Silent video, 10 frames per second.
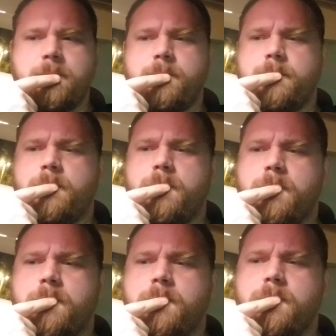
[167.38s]

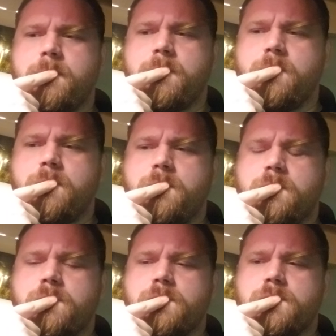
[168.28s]
Nothing is said.